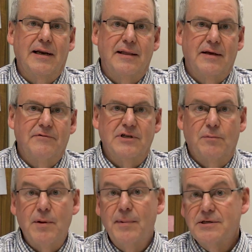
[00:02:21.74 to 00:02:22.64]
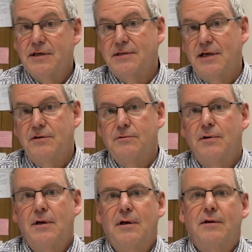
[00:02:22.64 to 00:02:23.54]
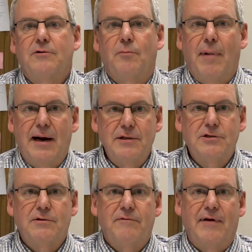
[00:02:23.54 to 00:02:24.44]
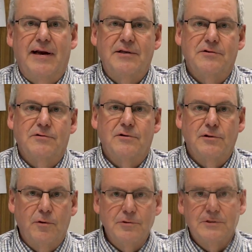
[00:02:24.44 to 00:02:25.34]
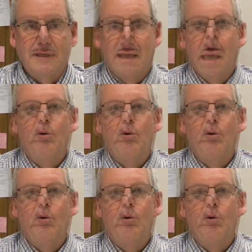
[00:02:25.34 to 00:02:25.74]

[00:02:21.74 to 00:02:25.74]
a deficit, we must continue to monitor our finances closely.